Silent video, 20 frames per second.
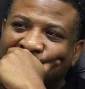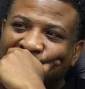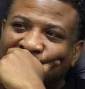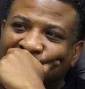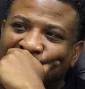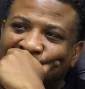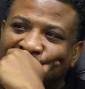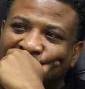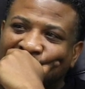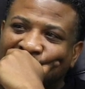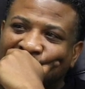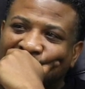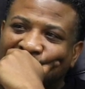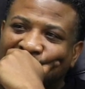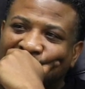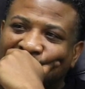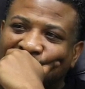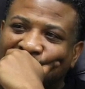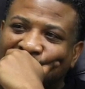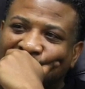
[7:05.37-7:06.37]

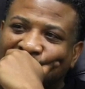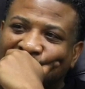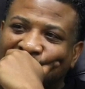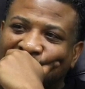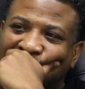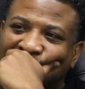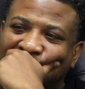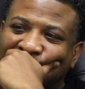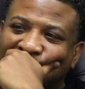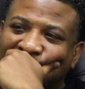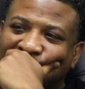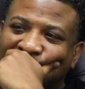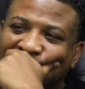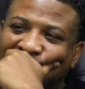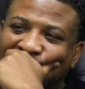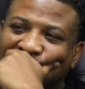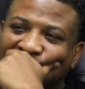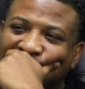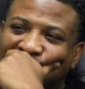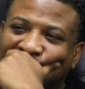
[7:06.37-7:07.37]

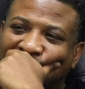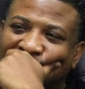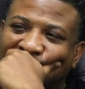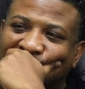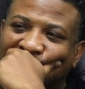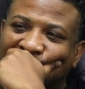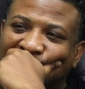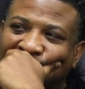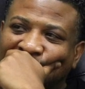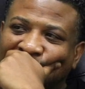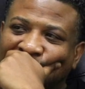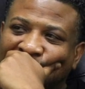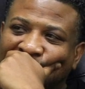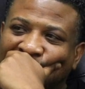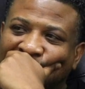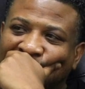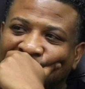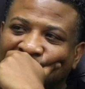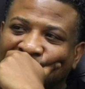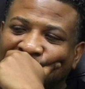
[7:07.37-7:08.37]

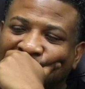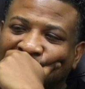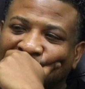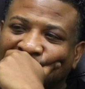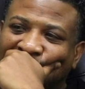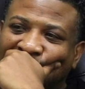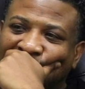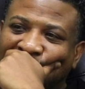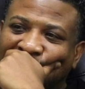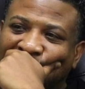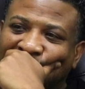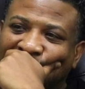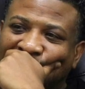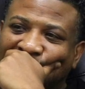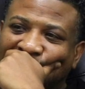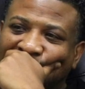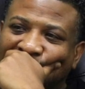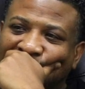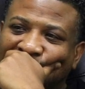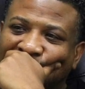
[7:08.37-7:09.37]

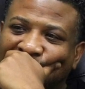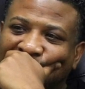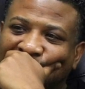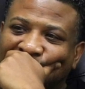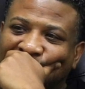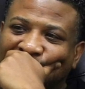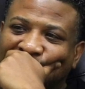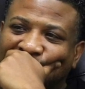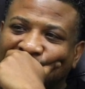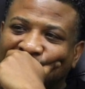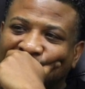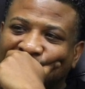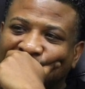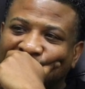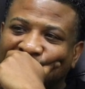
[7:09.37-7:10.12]
(not speaking)